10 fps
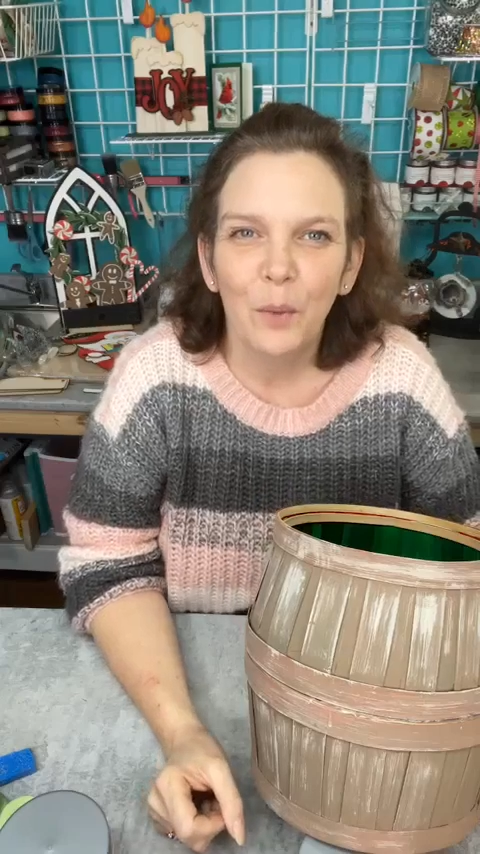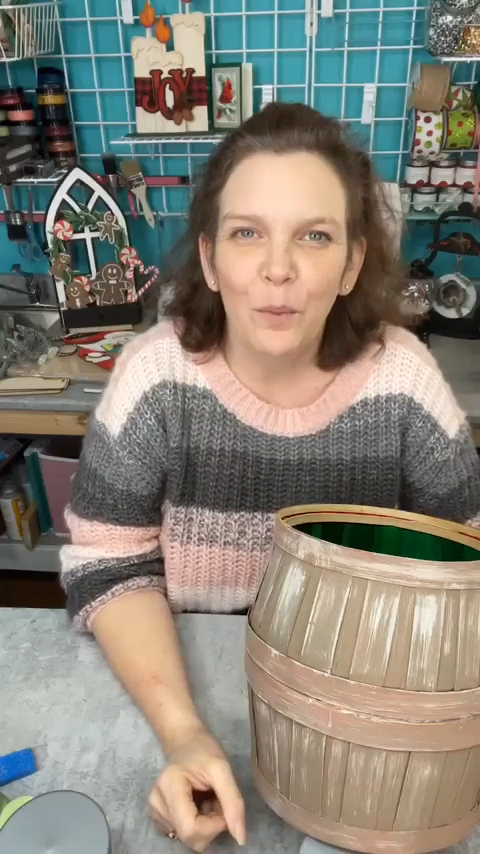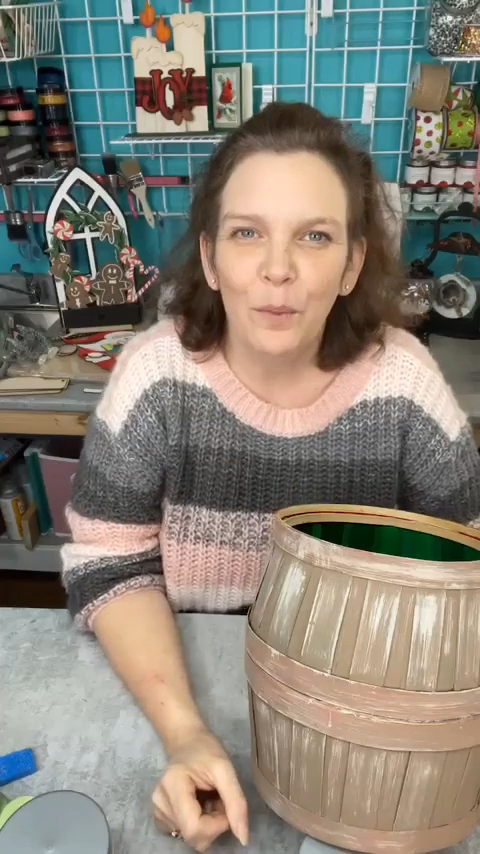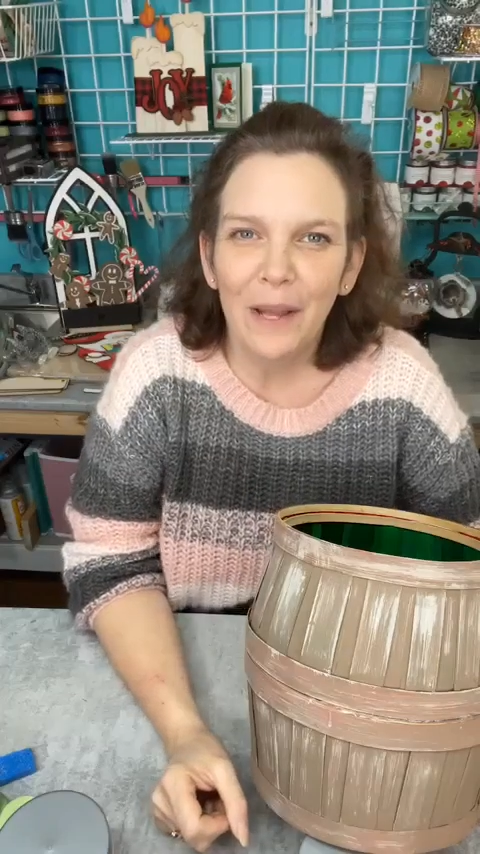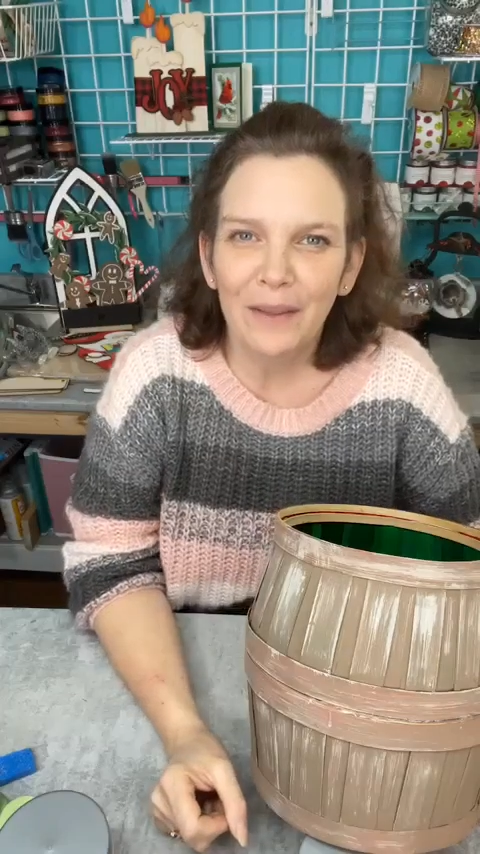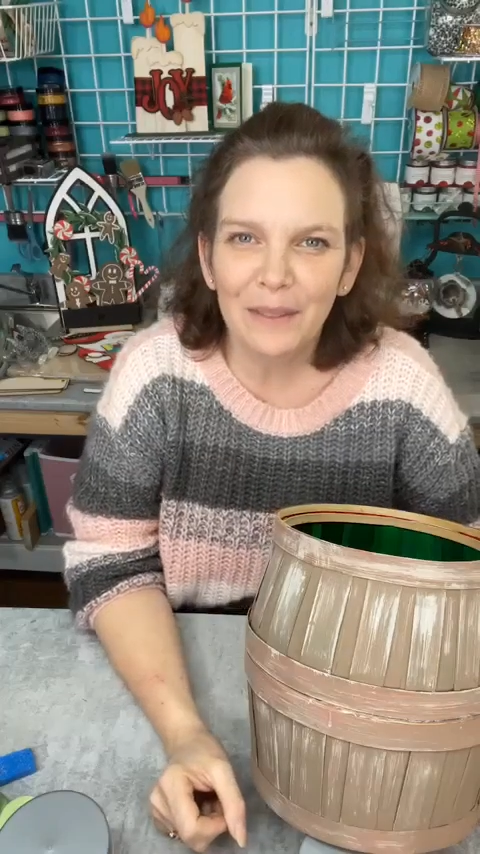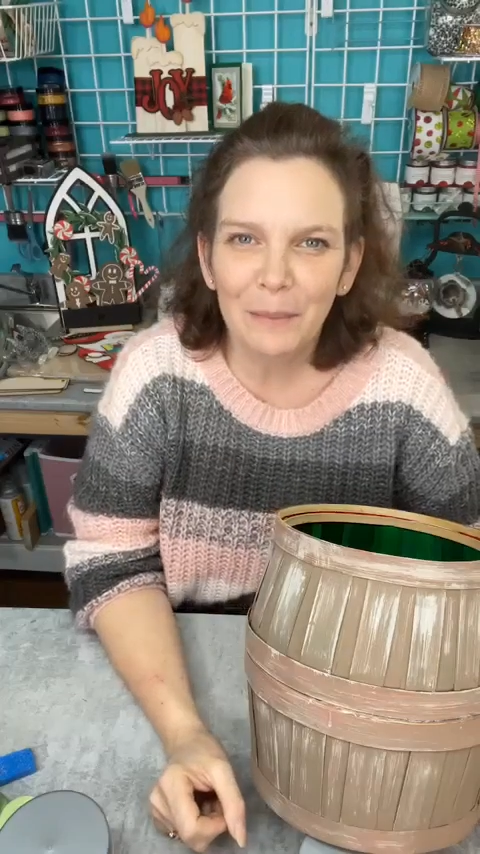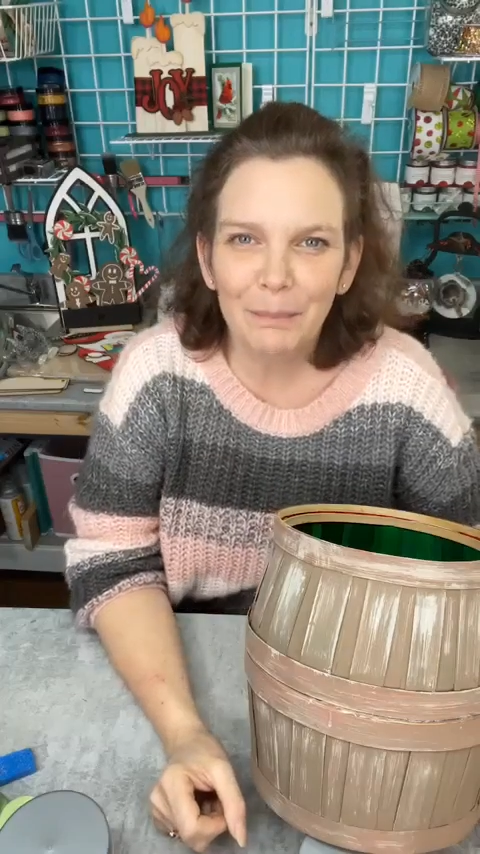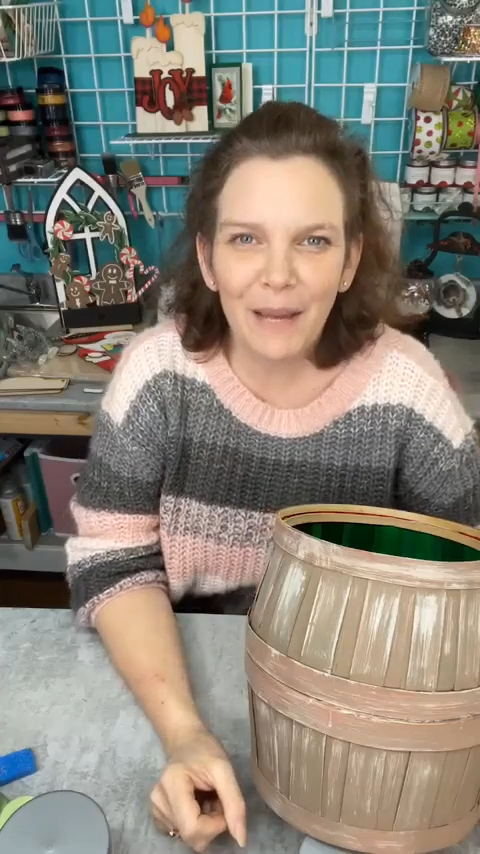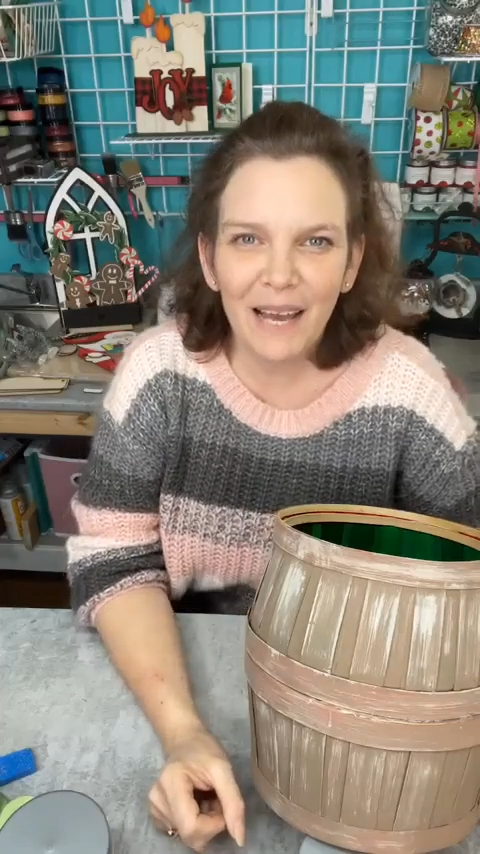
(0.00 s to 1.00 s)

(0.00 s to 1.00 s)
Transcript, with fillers: Welcome